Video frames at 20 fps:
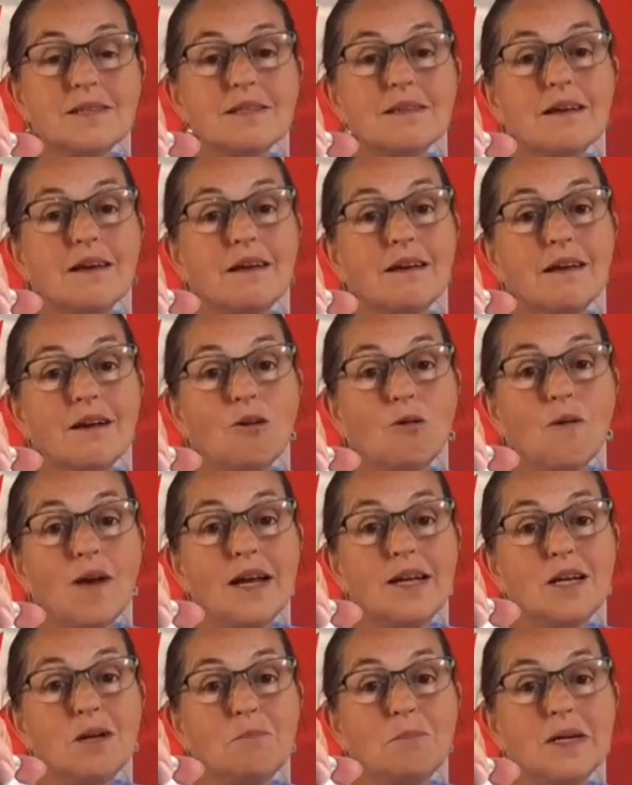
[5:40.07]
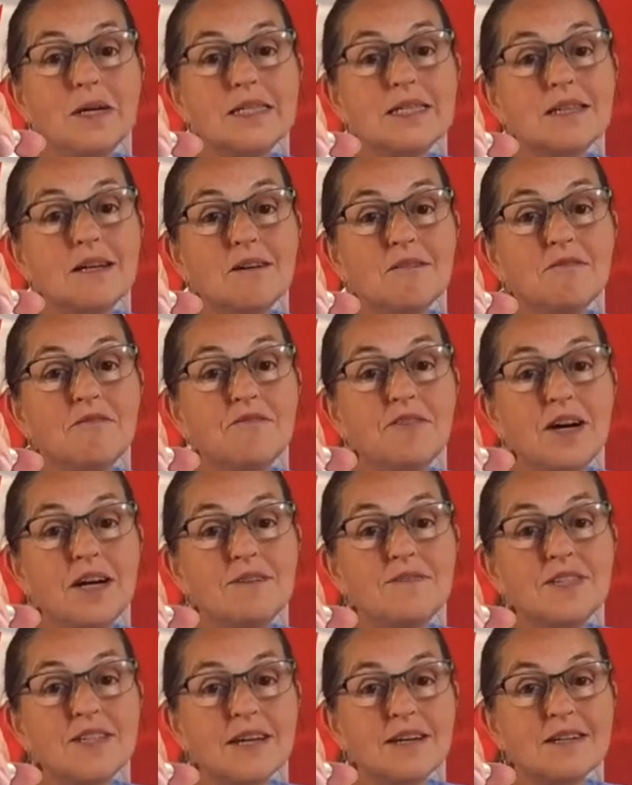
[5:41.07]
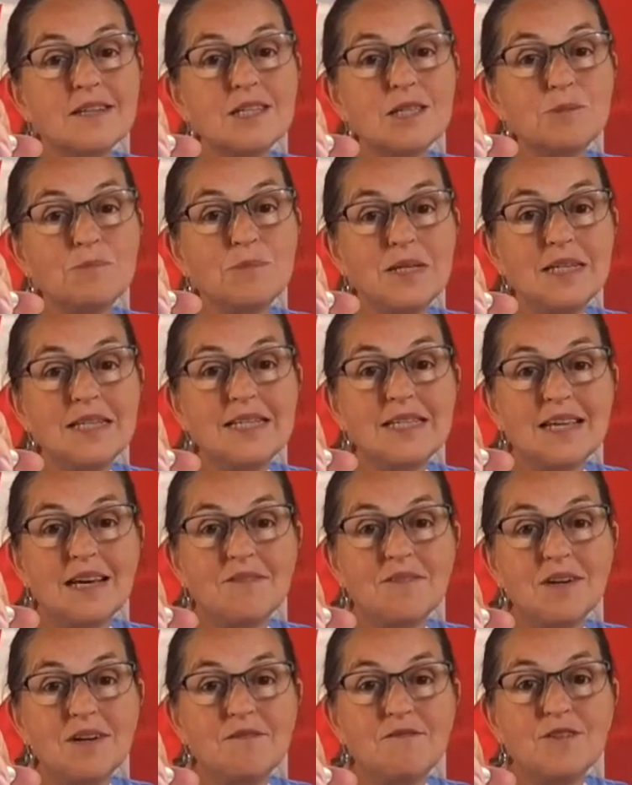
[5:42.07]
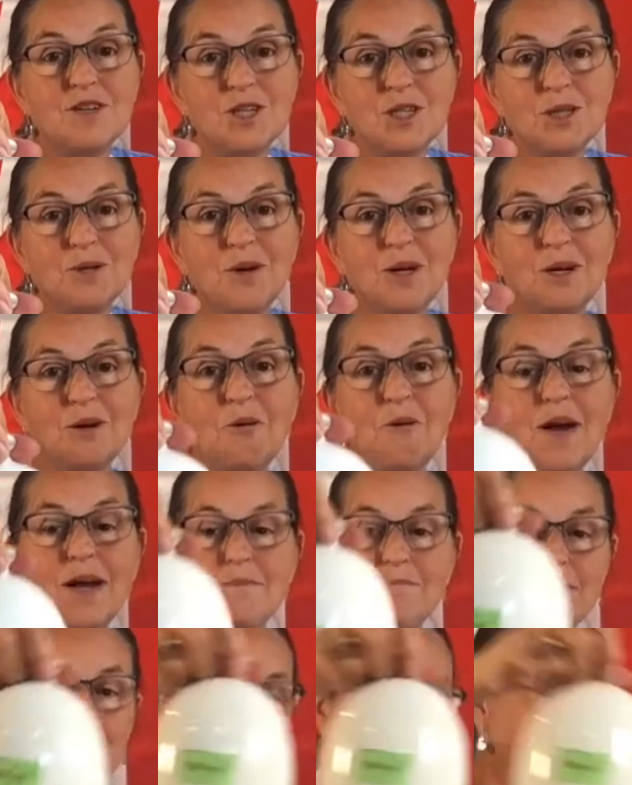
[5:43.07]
And I grind it myself, 5-second speed 7 for 200 grams.